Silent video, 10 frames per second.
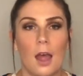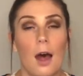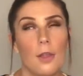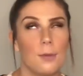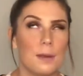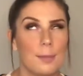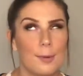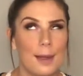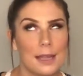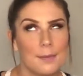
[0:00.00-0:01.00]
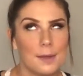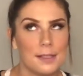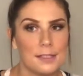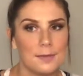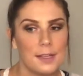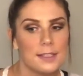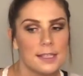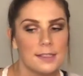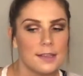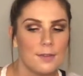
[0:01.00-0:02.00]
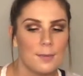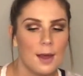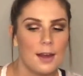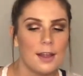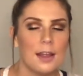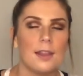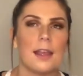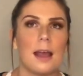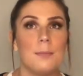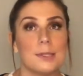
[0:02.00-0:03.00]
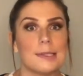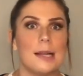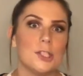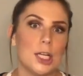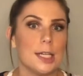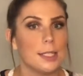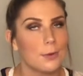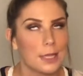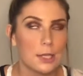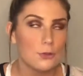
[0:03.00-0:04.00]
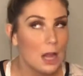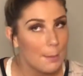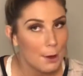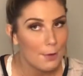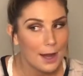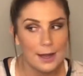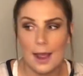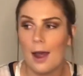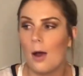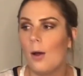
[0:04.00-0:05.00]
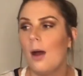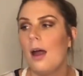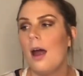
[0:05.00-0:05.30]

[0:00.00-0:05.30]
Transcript: other people might get pissed if I say stuff about it. And like, I'm just not trying to deal with that drama right now.